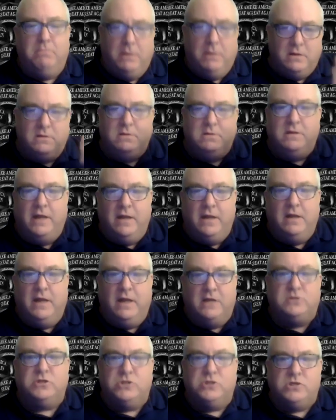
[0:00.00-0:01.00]
but
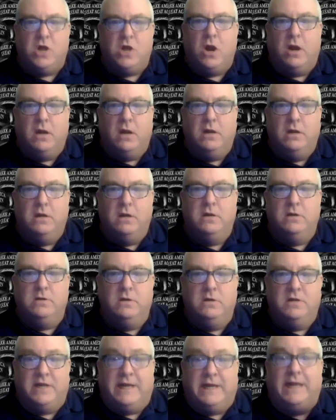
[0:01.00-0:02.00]
it's a start.
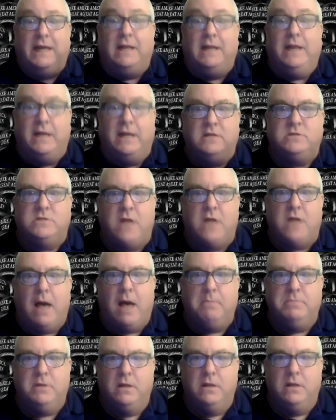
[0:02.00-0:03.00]
The killing
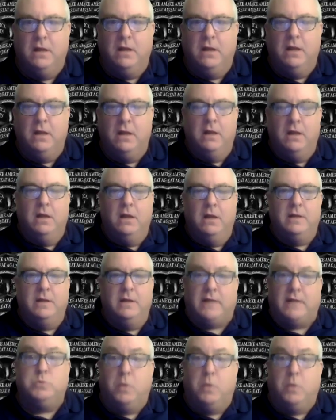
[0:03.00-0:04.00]
stopped.
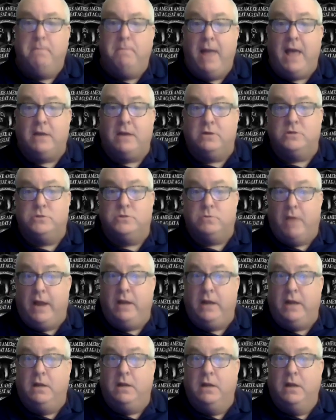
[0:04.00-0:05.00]
That's what matters,
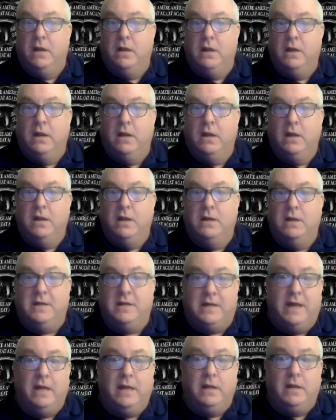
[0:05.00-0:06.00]
right? The
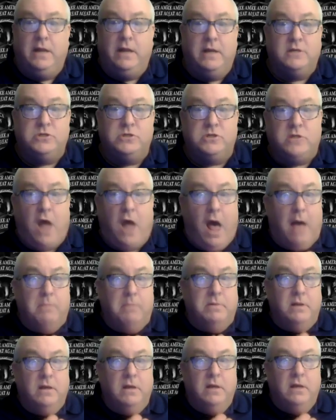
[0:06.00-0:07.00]
killing has
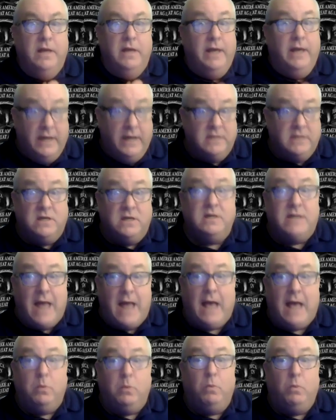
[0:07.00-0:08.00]
stopped. Isn't
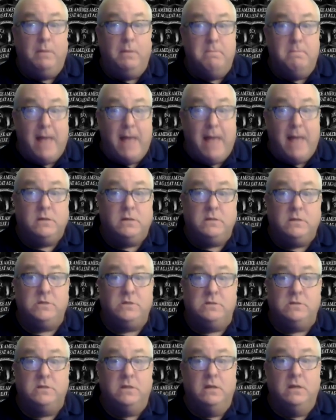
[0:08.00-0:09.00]
that what
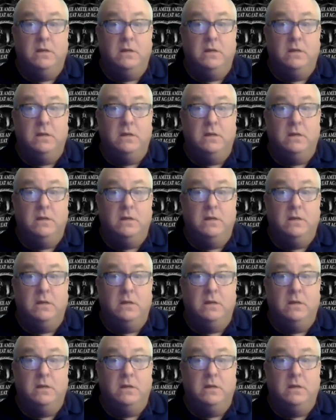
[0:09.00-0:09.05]
matters?